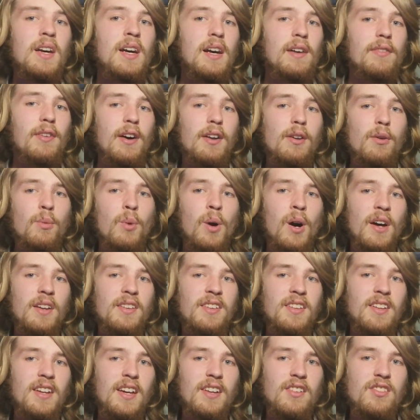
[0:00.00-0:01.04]
If I had a wired
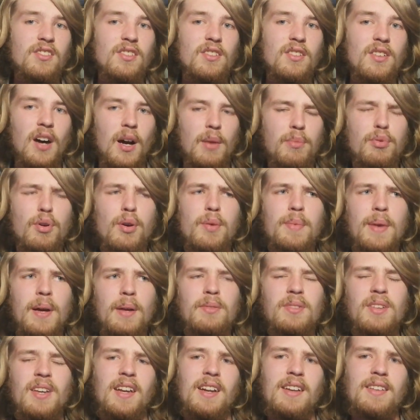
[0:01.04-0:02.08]
connection, I'd probably be able
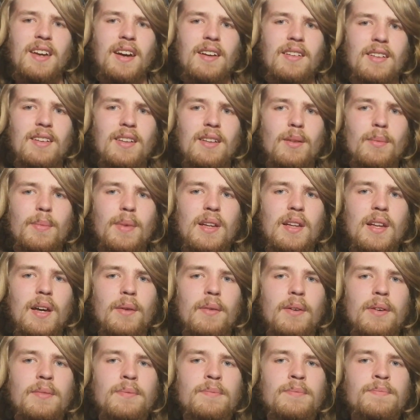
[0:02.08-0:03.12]
to get it down a little bit
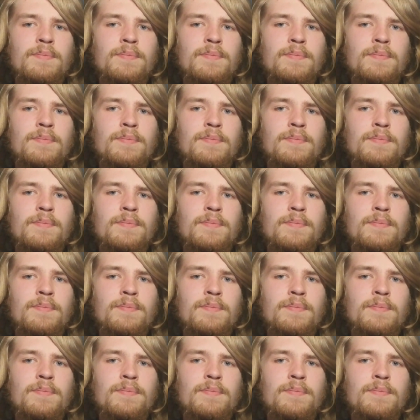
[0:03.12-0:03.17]
lower.